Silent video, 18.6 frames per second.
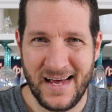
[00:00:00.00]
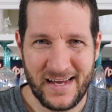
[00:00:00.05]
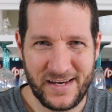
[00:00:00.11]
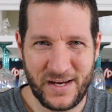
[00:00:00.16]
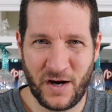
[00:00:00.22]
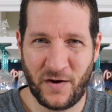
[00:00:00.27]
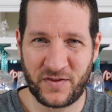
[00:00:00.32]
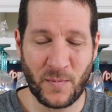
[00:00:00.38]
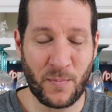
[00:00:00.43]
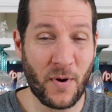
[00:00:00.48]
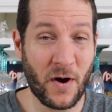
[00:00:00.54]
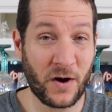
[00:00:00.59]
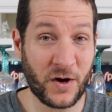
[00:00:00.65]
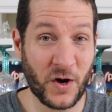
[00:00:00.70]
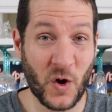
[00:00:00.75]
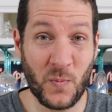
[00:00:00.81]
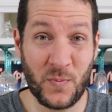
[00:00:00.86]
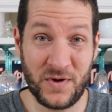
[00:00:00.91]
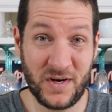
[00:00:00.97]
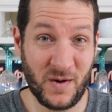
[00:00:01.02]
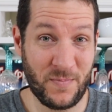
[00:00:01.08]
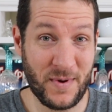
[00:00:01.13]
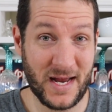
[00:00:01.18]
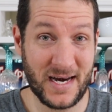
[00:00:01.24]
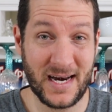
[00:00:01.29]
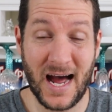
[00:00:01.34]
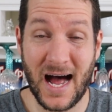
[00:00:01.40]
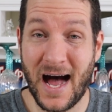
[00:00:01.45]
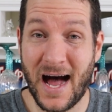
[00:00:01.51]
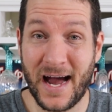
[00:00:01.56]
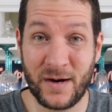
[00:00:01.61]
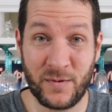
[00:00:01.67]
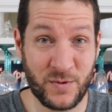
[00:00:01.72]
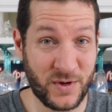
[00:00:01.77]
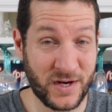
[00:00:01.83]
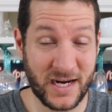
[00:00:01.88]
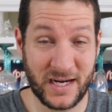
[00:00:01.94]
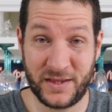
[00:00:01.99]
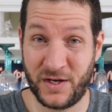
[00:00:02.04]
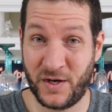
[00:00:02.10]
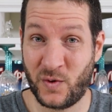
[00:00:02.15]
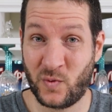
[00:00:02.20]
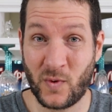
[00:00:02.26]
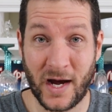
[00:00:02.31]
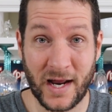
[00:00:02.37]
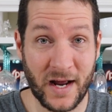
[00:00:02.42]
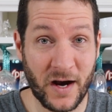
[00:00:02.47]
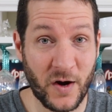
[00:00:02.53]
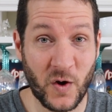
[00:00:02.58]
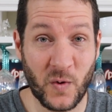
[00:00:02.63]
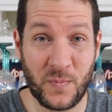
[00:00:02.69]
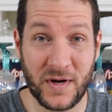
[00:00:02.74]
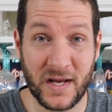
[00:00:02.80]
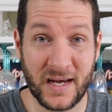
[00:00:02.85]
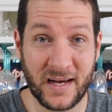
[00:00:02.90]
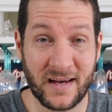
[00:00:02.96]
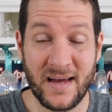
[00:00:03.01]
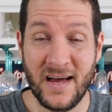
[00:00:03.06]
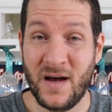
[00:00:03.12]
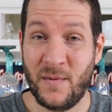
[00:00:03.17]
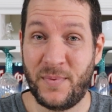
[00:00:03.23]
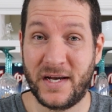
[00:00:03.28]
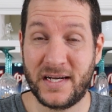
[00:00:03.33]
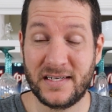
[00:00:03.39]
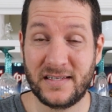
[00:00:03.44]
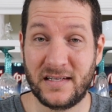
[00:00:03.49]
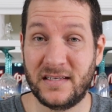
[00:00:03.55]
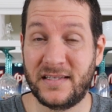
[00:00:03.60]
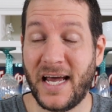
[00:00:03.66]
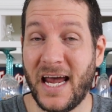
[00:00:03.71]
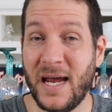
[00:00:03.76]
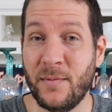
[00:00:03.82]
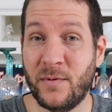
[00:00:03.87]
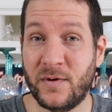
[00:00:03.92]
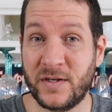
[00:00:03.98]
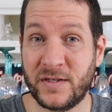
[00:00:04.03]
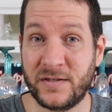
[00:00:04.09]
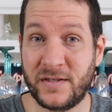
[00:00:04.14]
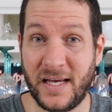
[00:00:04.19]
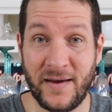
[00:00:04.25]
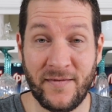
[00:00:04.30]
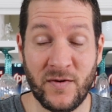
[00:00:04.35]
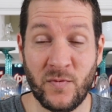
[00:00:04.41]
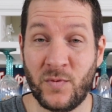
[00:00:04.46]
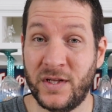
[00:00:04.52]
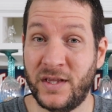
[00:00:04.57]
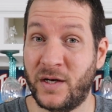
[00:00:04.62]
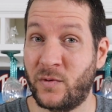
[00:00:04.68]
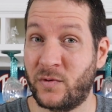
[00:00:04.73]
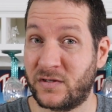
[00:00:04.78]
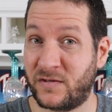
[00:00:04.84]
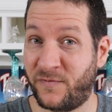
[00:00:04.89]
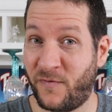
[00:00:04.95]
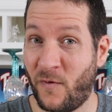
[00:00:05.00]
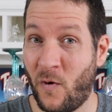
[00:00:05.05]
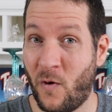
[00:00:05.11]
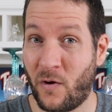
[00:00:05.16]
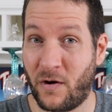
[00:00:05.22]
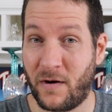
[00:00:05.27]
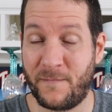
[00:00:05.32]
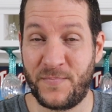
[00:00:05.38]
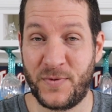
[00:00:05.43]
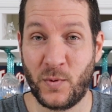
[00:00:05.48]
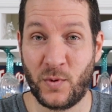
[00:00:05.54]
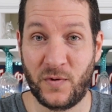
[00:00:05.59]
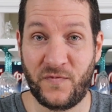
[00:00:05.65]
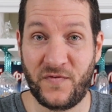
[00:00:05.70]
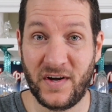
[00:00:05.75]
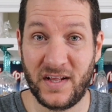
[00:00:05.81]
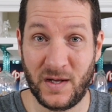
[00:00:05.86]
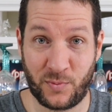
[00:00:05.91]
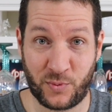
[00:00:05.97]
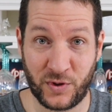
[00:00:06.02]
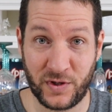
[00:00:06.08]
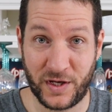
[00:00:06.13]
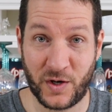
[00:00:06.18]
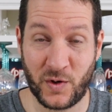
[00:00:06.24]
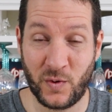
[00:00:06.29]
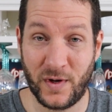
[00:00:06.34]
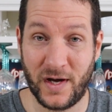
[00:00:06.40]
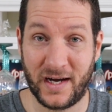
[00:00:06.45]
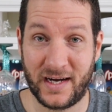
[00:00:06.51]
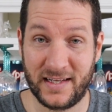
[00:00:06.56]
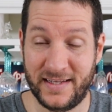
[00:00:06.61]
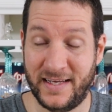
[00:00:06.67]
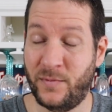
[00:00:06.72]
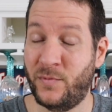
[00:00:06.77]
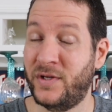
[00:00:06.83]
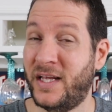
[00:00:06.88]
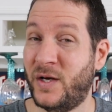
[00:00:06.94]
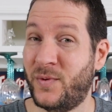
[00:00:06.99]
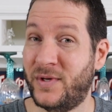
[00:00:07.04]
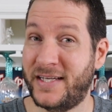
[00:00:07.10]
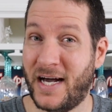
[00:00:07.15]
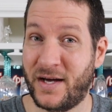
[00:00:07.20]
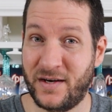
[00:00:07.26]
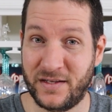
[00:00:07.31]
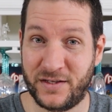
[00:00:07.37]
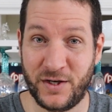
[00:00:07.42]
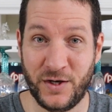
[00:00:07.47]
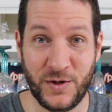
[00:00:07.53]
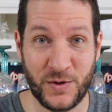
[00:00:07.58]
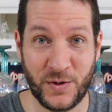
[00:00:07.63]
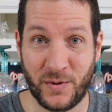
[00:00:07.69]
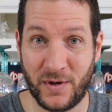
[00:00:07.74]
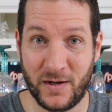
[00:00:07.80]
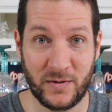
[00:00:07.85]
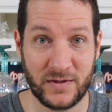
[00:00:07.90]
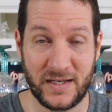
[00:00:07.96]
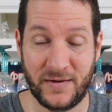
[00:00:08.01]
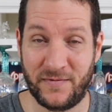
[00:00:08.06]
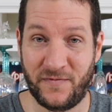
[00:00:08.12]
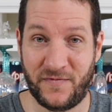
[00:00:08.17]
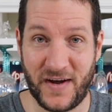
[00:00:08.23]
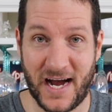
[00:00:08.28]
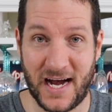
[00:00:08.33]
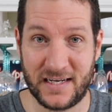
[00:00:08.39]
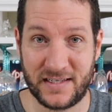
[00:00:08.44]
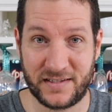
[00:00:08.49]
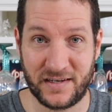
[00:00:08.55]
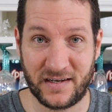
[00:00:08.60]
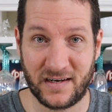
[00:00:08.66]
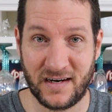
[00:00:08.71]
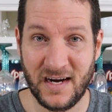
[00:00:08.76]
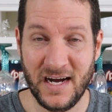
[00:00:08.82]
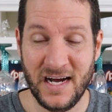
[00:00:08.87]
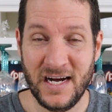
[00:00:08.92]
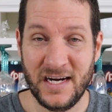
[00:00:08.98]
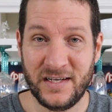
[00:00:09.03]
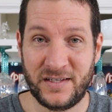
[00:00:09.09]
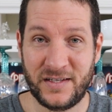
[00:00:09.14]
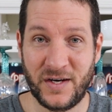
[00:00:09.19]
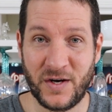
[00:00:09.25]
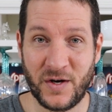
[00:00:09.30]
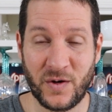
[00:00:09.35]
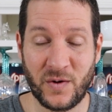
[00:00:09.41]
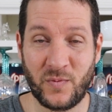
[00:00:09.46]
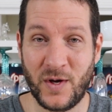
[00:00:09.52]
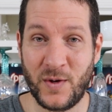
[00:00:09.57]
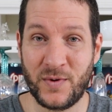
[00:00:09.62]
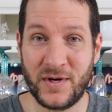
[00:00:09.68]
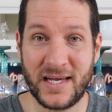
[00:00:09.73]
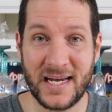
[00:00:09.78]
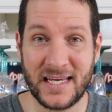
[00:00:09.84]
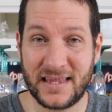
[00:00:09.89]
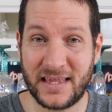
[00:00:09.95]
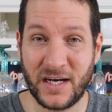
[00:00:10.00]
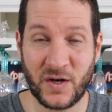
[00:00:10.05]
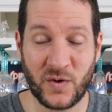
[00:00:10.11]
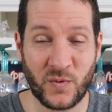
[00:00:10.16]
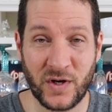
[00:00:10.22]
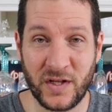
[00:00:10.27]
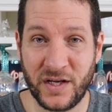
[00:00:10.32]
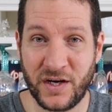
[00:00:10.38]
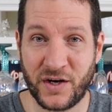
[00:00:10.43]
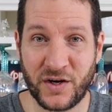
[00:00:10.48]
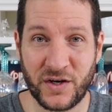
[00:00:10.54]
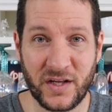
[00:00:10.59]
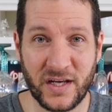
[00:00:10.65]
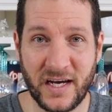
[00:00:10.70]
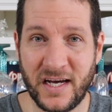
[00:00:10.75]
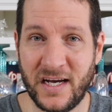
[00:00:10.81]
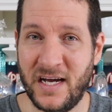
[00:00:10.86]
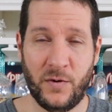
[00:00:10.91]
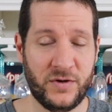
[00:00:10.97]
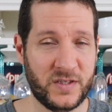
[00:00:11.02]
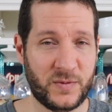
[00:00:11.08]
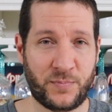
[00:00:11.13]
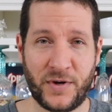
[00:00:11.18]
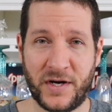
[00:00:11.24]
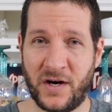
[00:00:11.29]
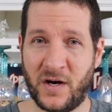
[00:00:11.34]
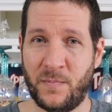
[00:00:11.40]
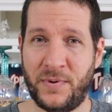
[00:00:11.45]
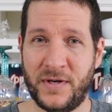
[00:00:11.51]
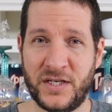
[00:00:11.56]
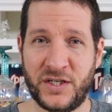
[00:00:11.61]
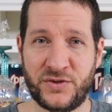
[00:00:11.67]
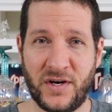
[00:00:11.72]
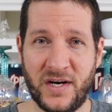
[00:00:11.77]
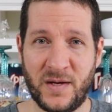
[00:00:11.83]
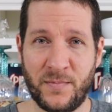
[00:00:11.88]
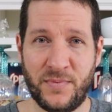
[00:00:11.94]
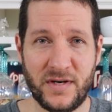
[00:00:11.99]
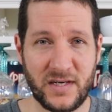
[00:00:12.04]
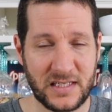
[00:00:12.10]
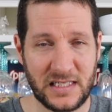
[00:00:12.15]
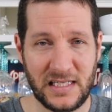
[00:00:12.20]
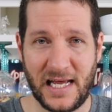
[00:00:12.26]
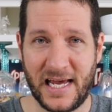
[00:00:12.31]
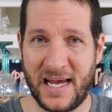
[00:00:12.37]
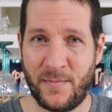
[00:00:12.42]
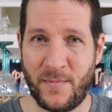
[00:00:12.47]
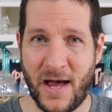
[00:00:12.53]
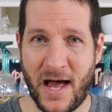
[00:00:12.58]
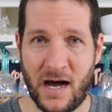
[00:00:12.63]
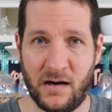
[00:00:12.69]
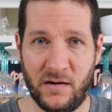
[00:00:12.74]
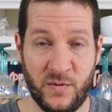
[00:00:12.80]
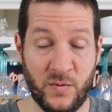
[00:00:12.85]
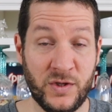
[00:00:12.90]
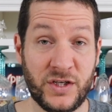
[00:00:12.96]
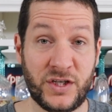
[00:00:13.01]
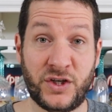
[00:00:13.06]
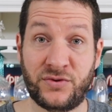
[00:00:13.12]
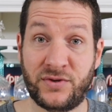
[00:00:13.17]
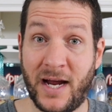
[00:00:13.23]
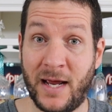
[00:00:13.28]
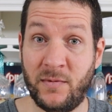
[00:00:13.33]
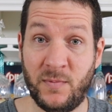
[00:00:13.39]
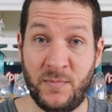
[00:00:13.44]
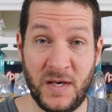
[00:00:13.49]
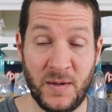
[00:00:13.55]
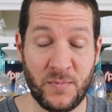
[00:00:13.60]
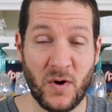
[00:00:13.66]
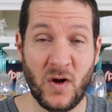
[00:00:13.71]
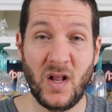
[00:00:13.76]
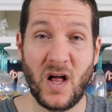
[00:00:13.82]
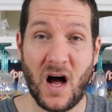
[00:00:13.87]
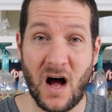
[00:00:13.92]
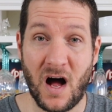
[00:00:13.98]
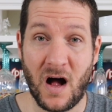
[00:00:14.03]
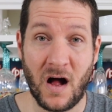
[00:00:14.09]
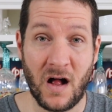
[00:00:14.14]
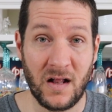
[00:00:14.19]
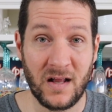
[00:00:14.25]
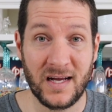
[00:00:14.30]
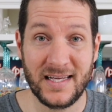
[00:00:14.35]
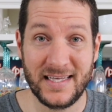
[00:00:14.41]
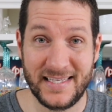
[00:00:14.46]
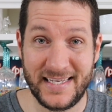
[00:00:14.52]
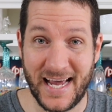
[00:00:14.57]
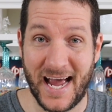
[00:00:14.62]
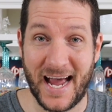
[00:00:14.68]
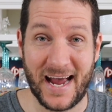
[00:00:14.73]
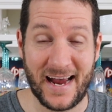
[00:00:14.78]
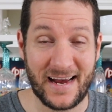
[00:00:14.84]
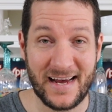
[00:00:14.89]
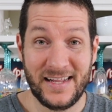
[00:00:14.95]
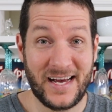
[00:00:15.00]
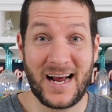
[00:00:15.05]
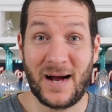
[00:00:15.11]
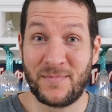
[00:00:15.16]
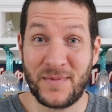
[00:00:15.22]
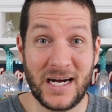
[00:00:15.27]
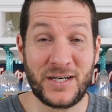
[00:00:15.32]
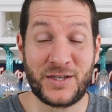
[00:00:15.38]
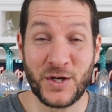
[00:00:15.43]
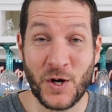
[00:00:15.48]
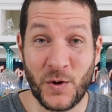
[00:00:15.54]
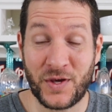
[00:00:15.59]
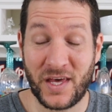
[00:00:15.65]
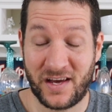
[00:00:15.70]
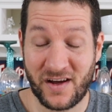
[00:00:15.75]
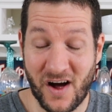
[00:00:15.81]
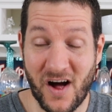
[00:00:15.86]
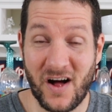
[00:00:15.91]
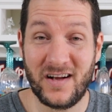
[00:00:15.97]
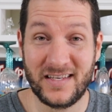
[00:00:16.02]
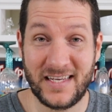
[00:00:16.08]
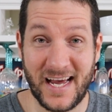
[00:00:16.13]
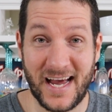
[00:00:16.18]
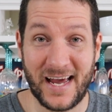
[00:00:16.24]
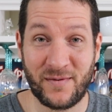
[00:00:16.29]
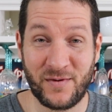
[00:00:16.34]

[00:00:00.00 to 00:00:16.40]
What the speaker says: You know, if the park opened up at 9, we would get there right at opening because the tables, even when there was 4, would fill up really quick. And then when they went down to 2, it was even faster. So we would get there really early. We would just bring our pin trading books, lay them out, and we would just trade with people all day. Like, I'm not joking, all day.